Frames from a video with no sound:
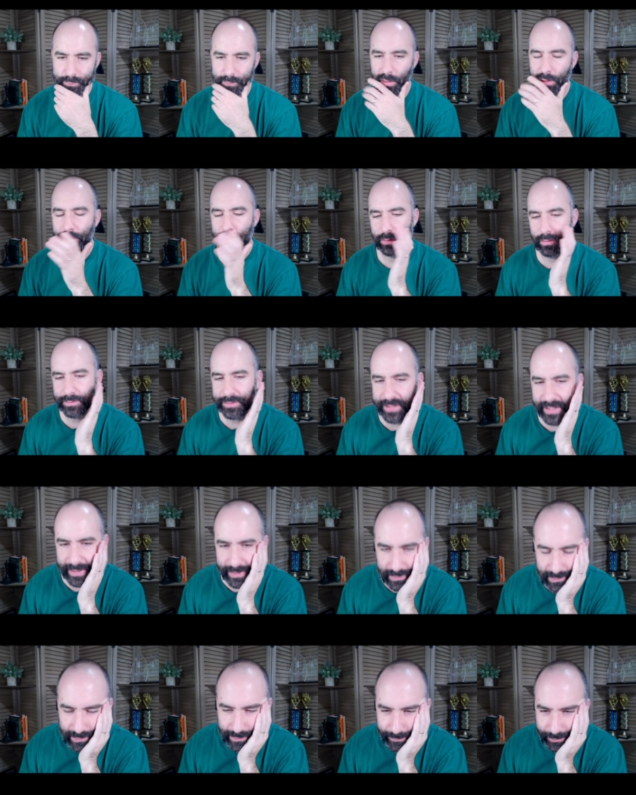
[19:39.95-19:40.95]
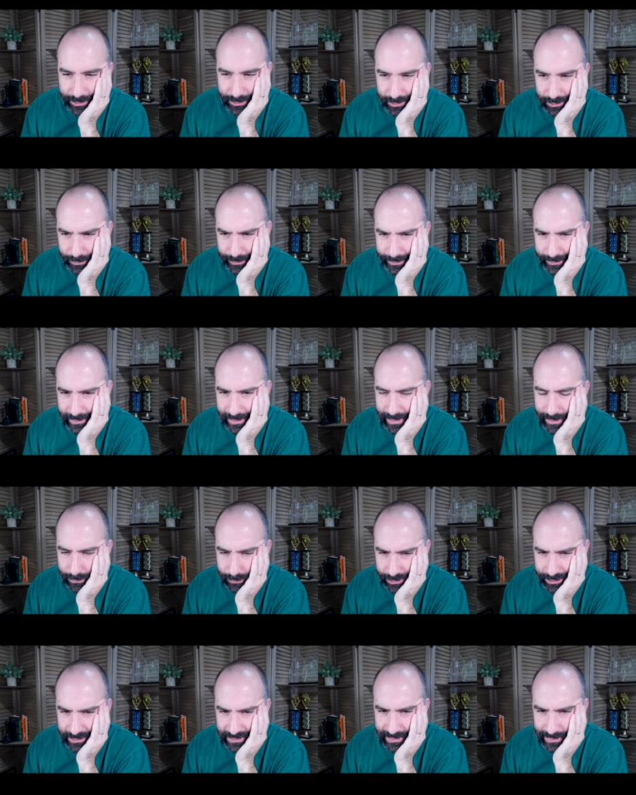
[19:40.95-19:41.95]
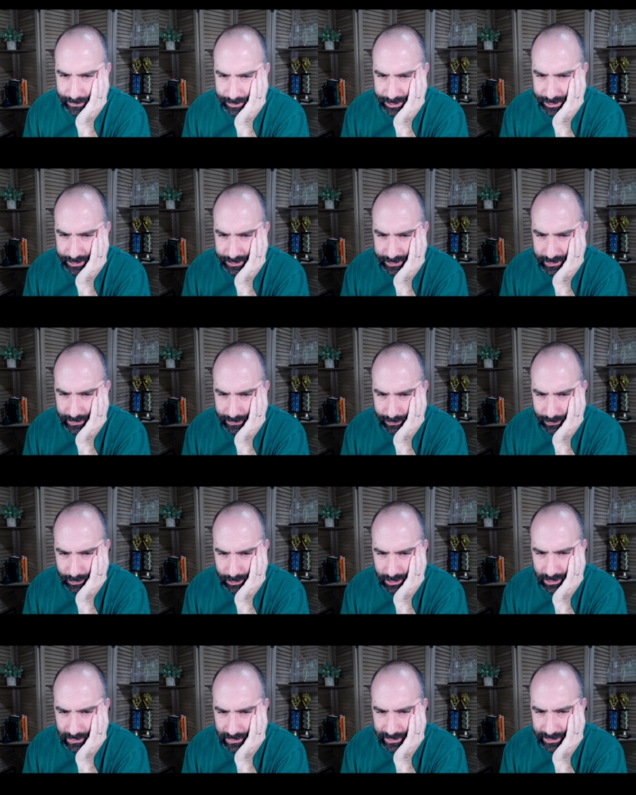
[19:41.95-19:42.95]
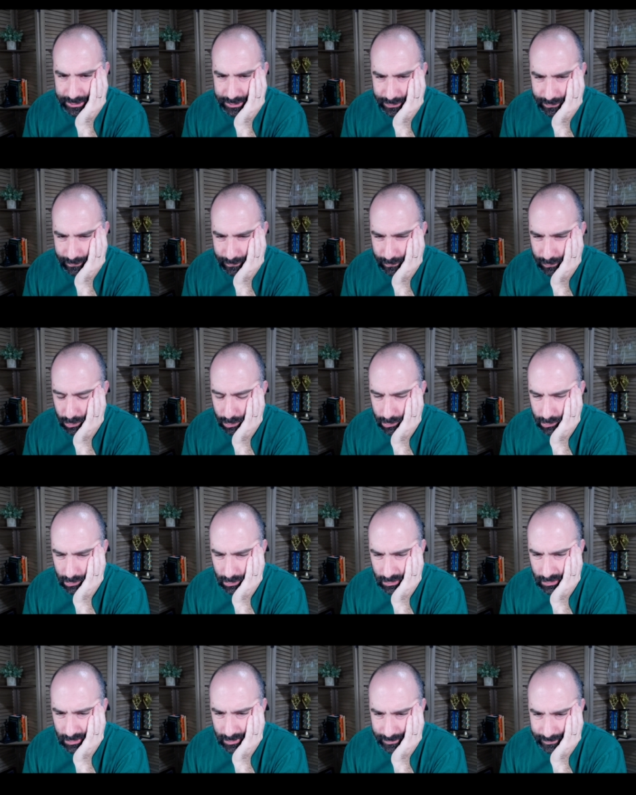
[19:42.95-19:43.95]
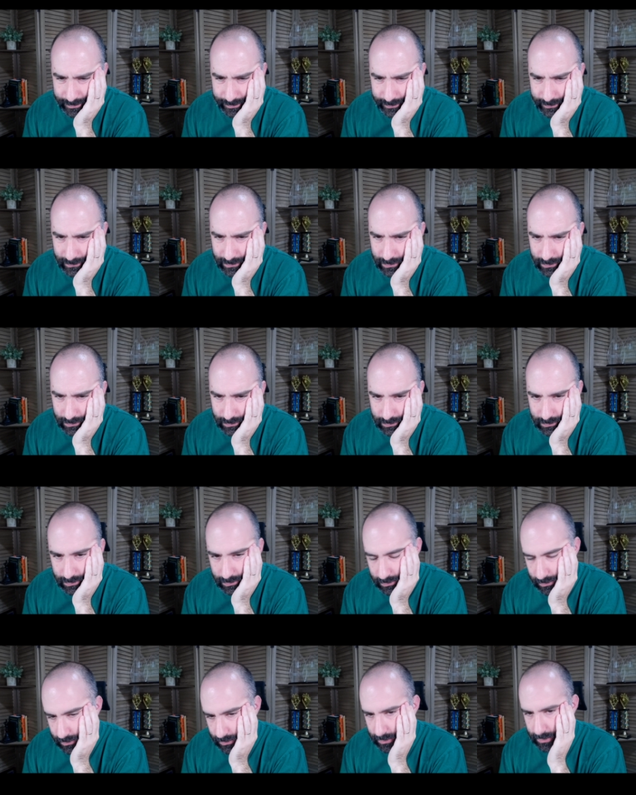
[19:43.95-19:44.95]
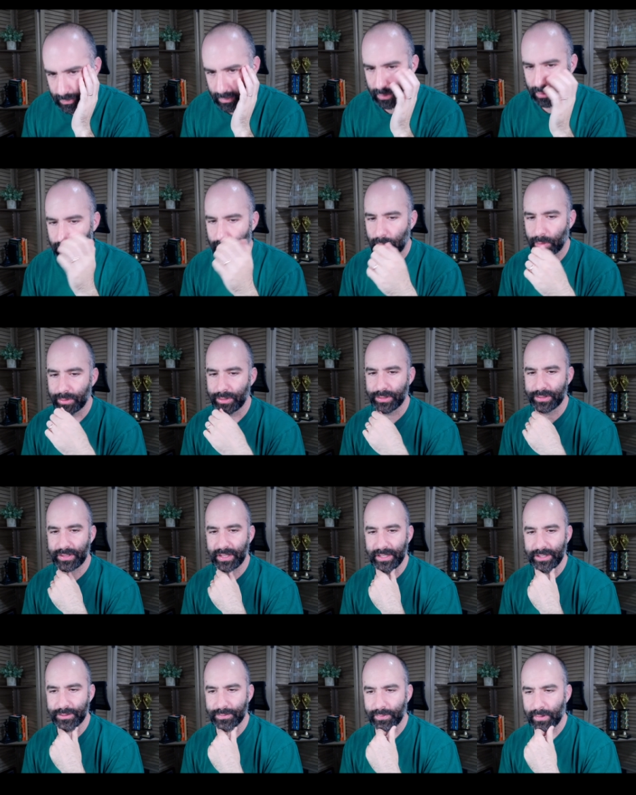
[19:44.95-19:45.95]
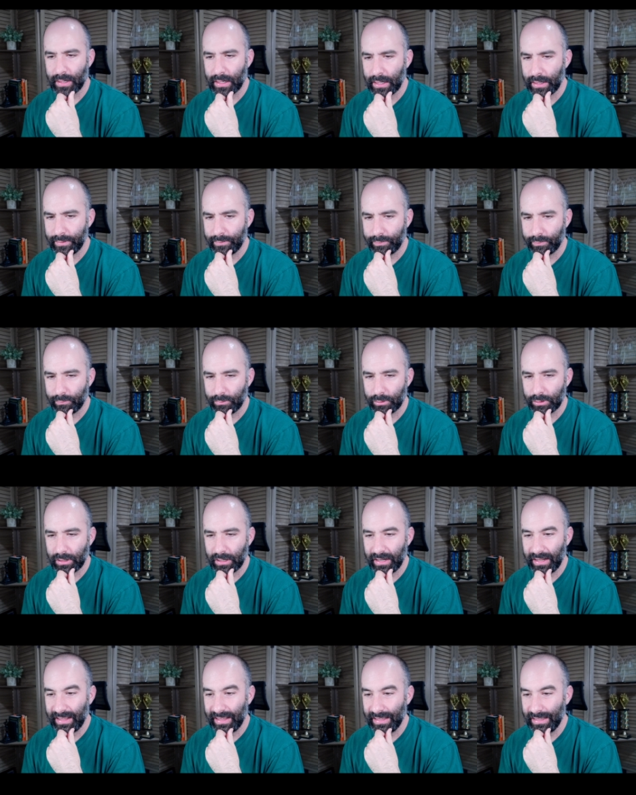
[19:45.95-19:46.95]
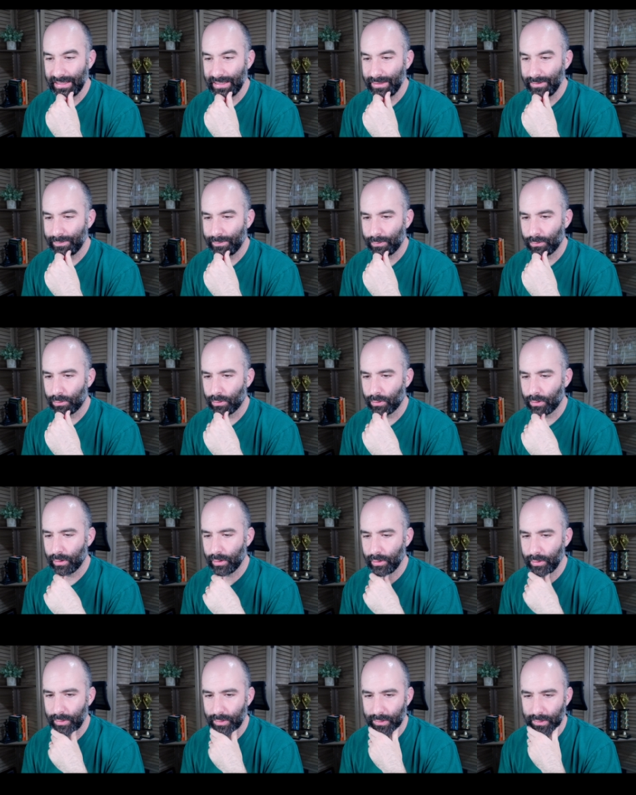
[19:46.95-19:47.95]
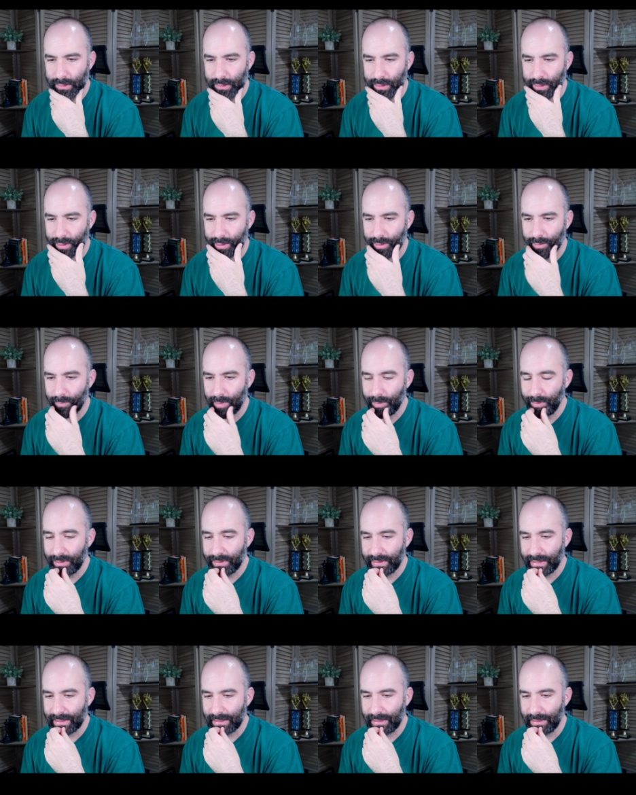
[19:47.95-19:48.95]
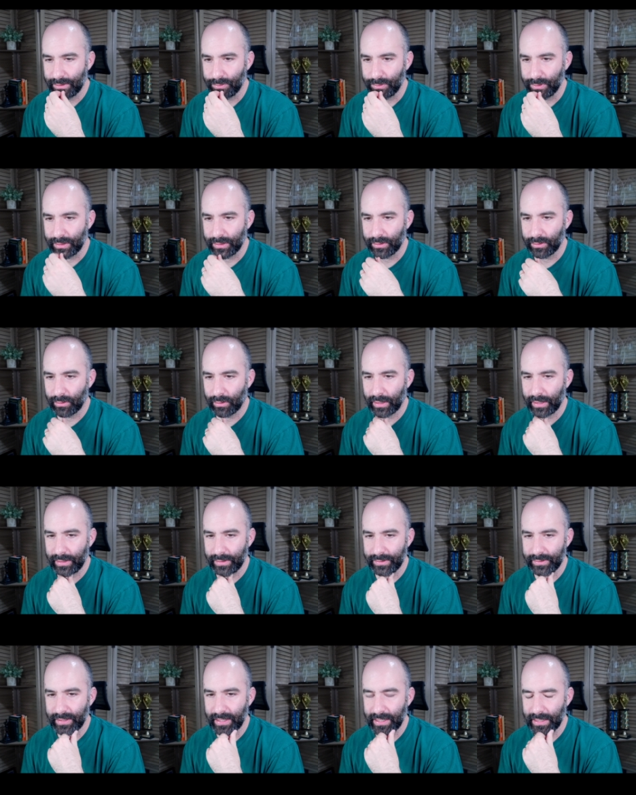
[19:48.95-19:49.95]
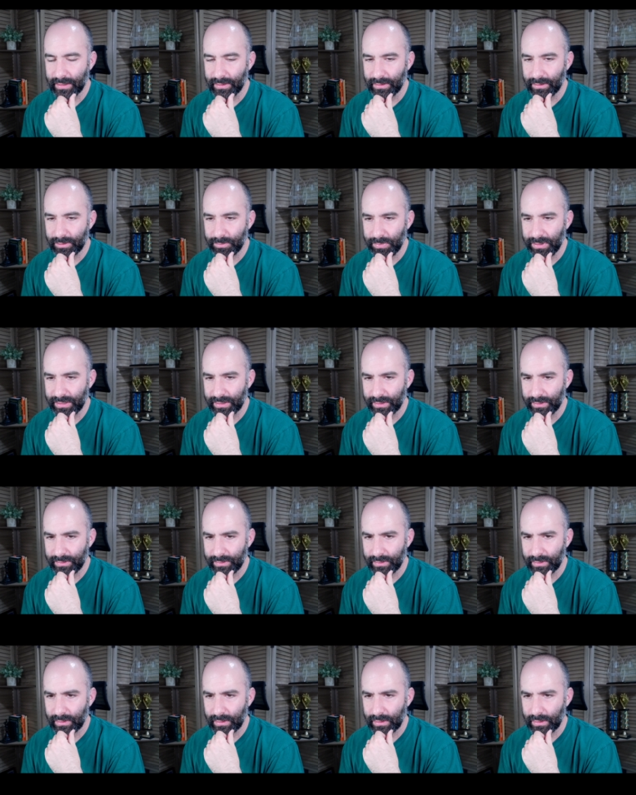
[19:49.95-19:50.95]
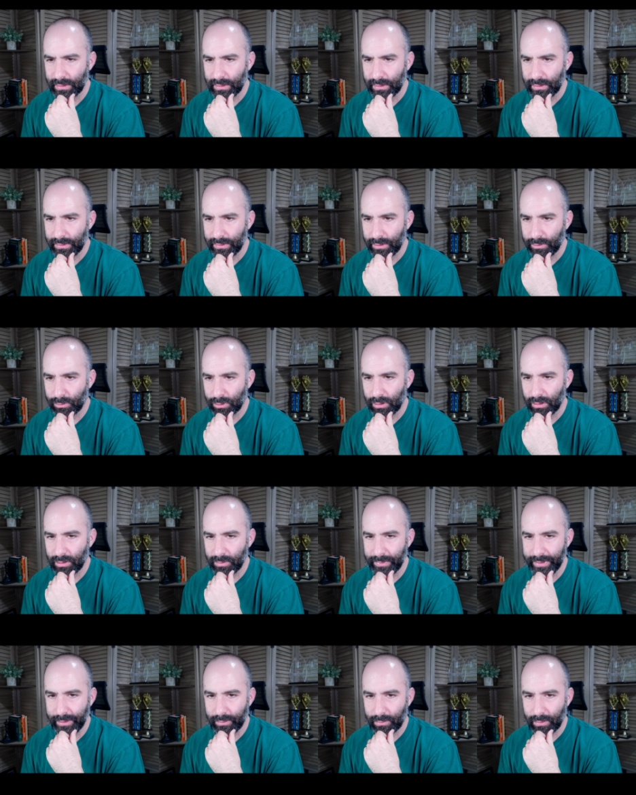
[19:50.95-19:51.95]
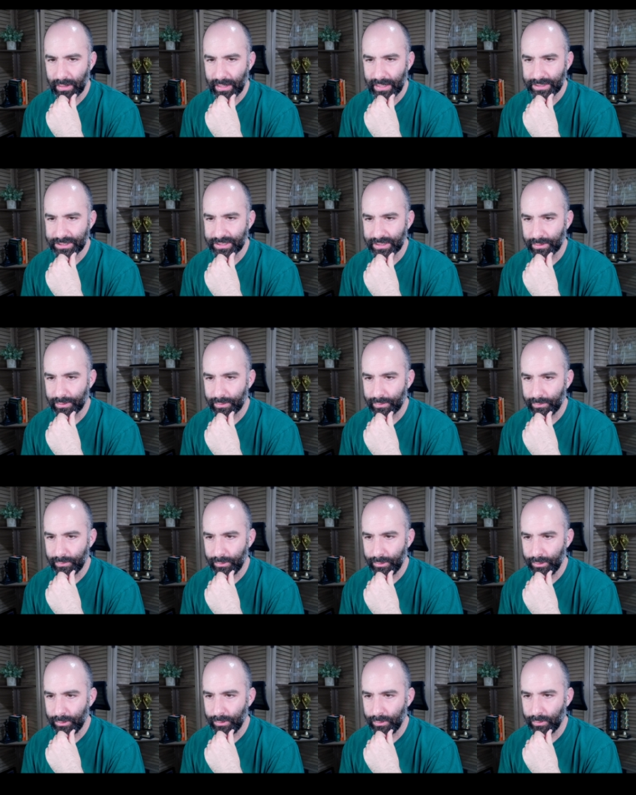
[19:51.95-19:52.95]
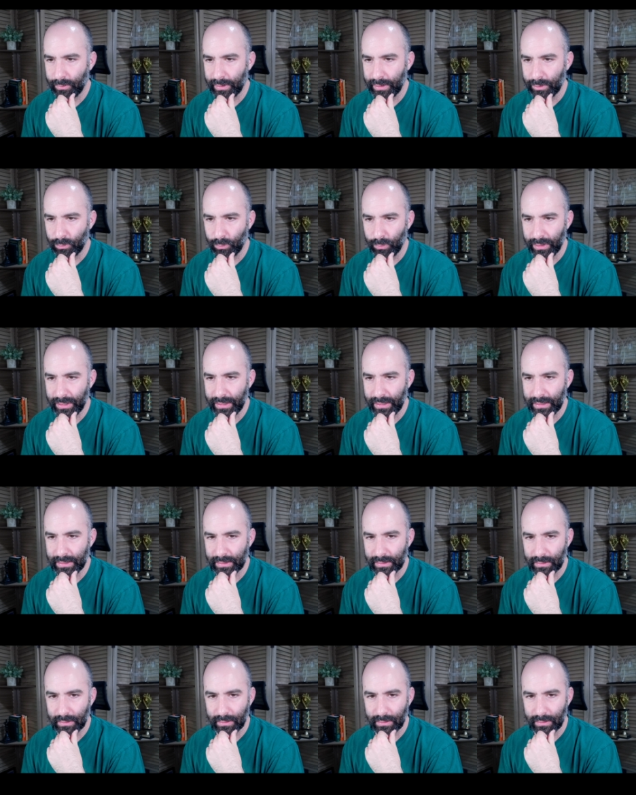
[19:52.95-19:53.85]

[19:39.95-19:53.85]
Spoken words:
So take obviously recaptures. If rook h4, probably just h5, rook a4. Maybe in that case we could go ahead and take this, because then we're going to be crashing through and winning